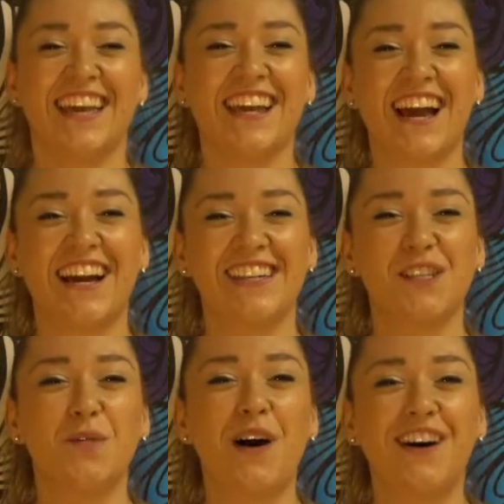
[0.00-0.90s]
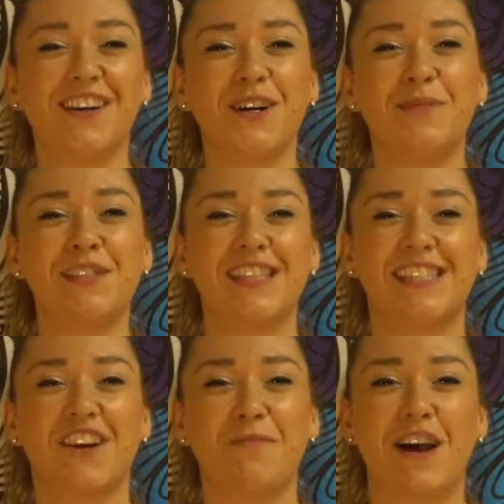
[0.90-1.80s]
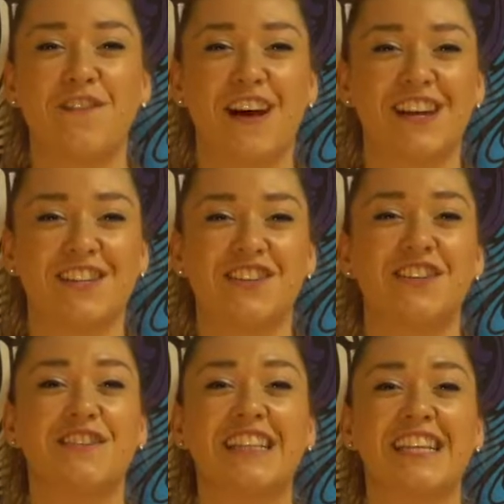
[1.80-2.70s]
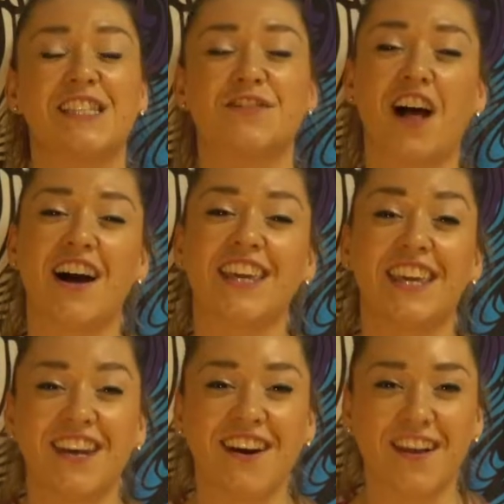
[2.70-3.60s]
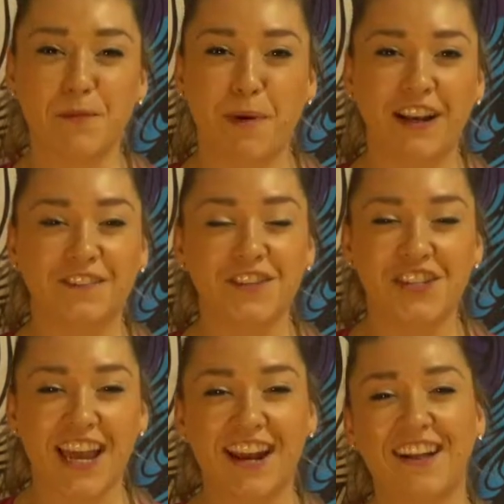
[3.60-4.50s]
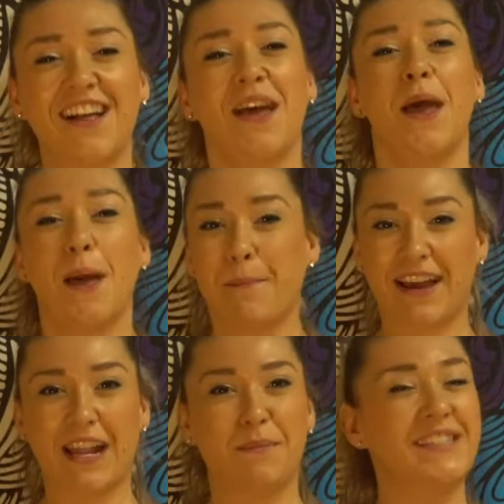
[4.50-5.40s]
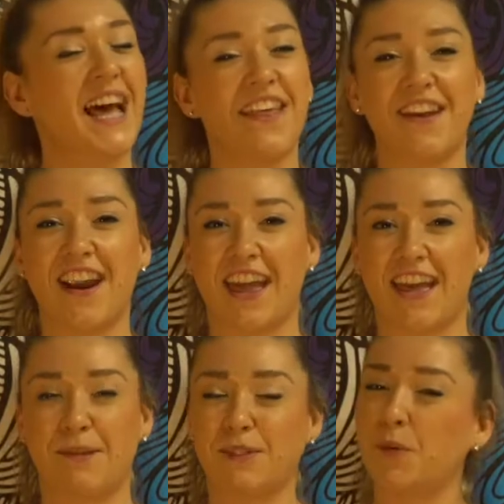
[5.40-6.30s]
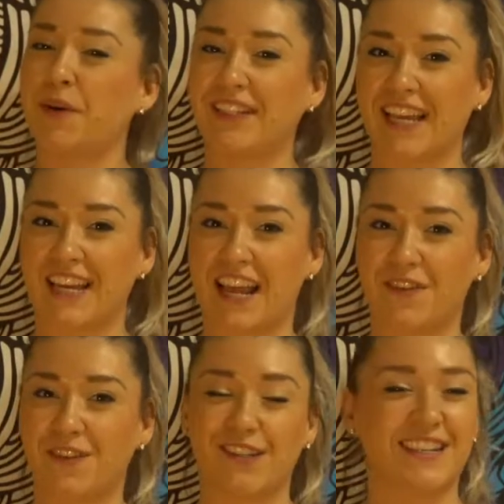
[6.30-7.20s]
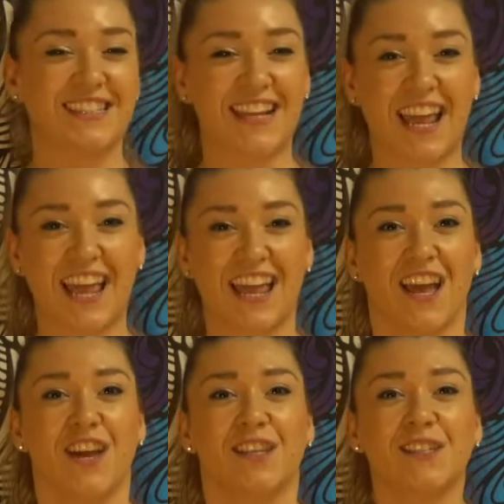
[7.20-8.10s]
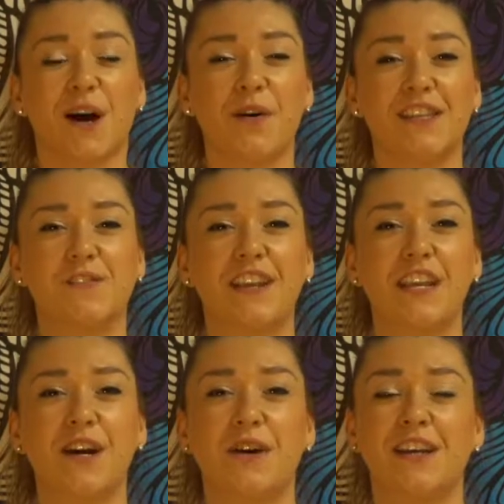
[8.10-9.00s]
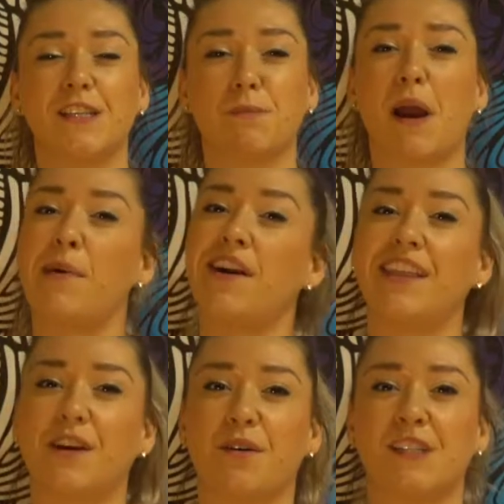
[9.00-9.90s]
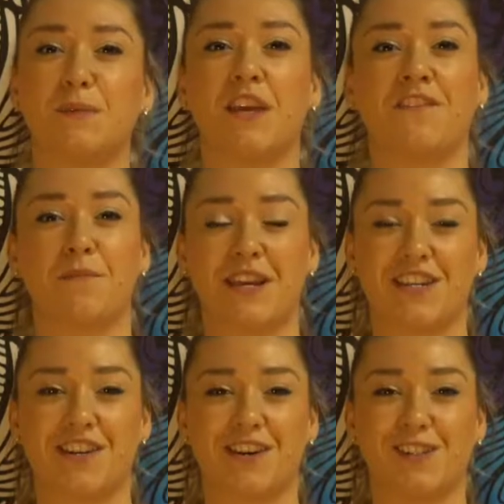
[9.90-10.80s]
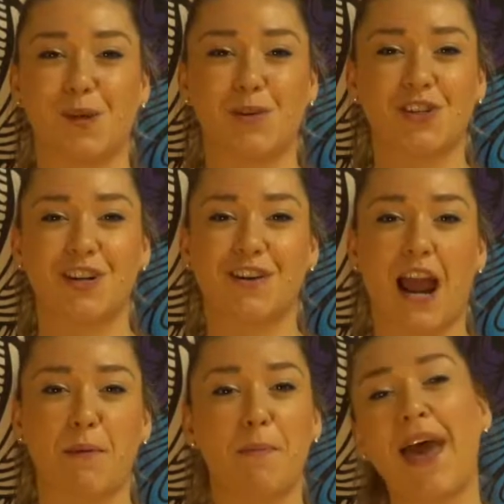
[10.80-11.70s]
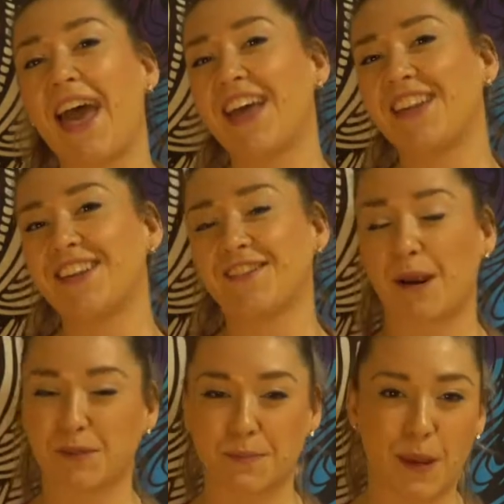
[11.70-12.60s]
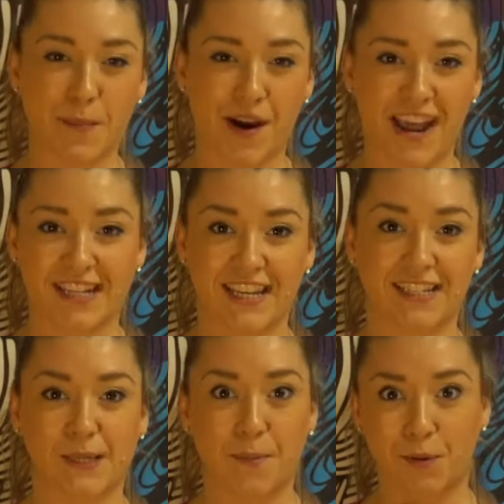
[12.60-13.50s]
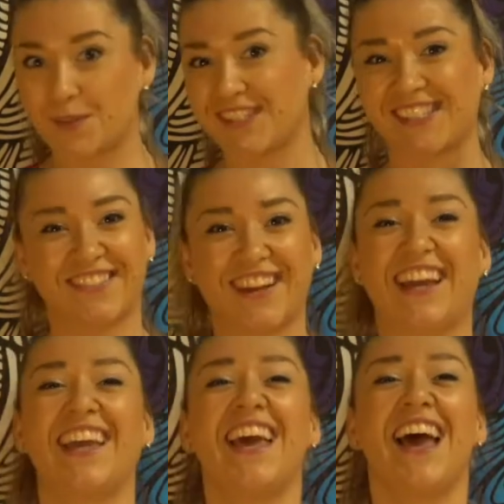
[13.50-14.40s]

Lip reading: Hey guys, welcome to the Myofascial Release vlog here on the Ponyful channel. My name is Heather and I'm super excited to have you tune in today. So this video is primarily going to be informational, so be sure to grab a pen, grab some paper, and take some notes, okay?